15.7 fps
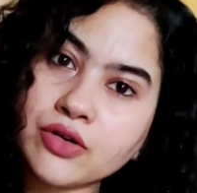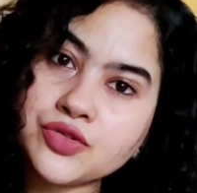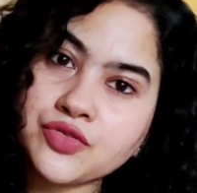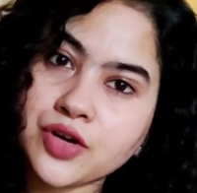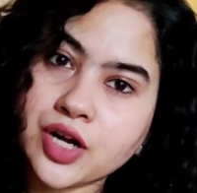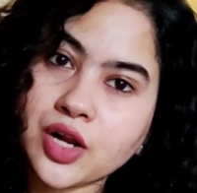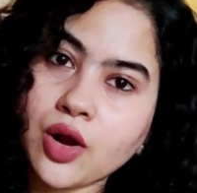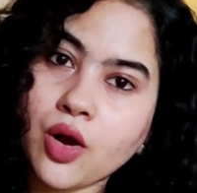for
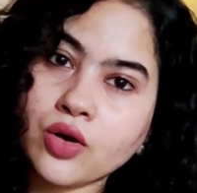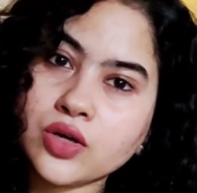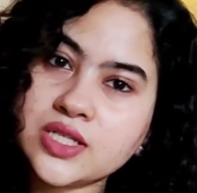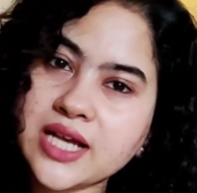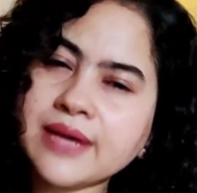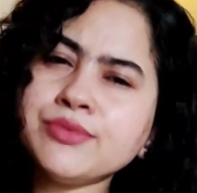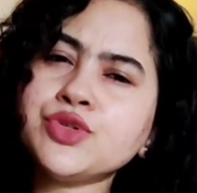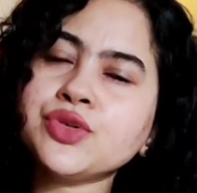a long
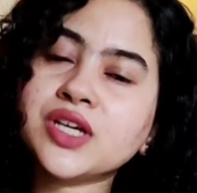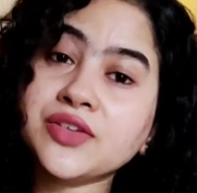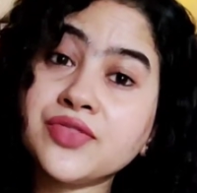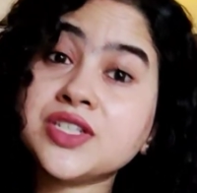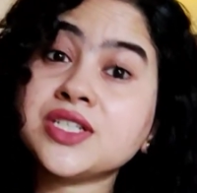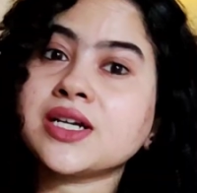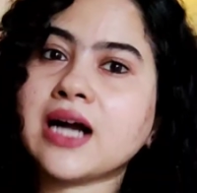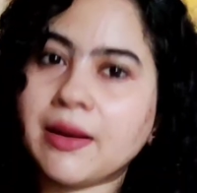time to give it
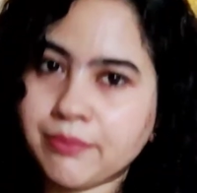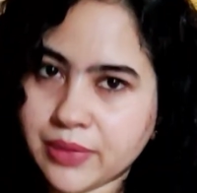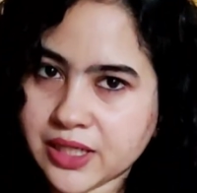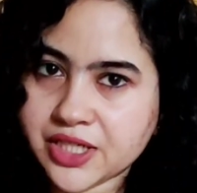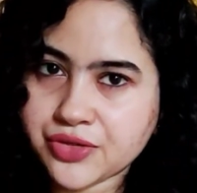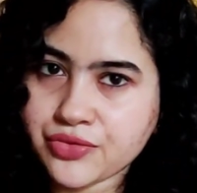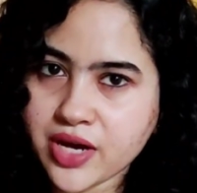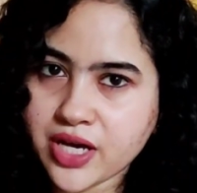a complete
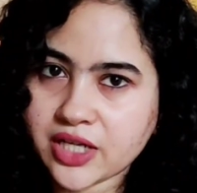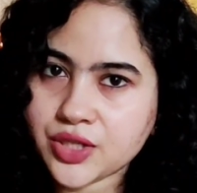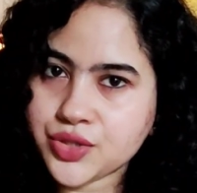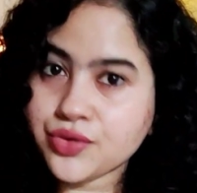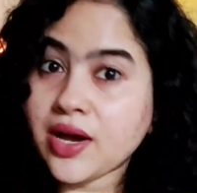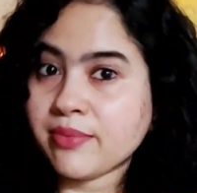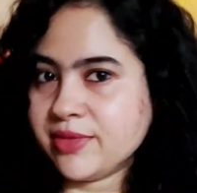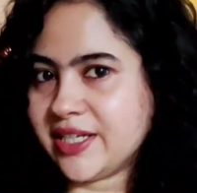try. So
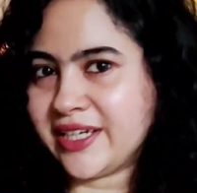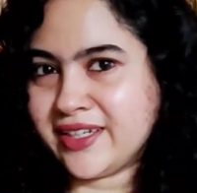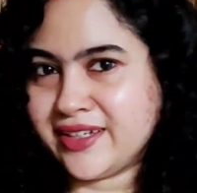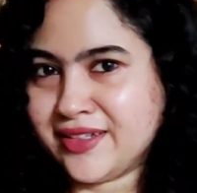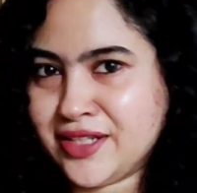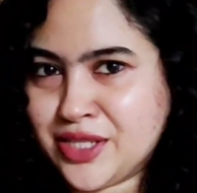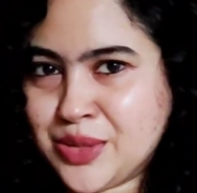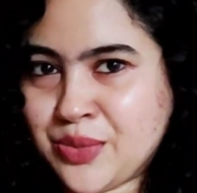I'm taking
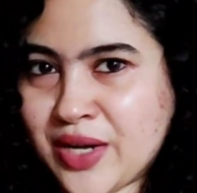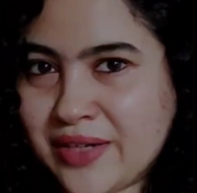this one.